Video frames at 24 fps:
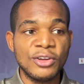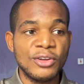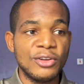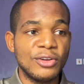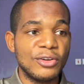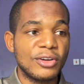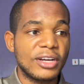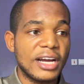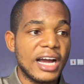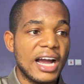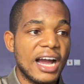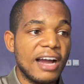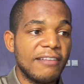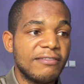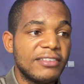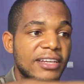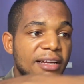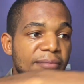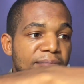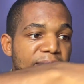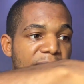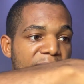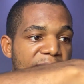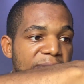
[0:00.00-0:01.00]
you can have
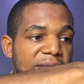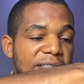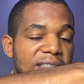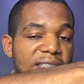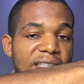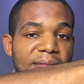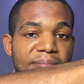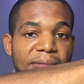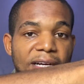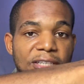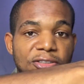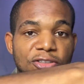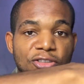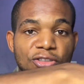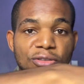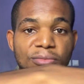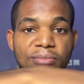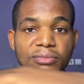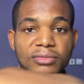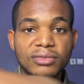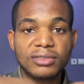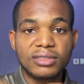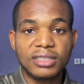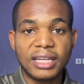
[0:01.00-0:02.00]
them, maybe the
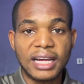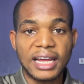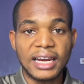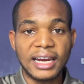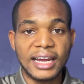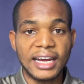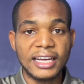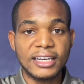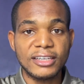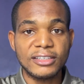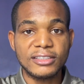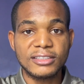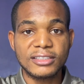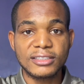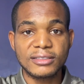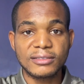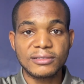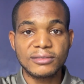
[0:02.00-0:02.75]
bathroom aligned,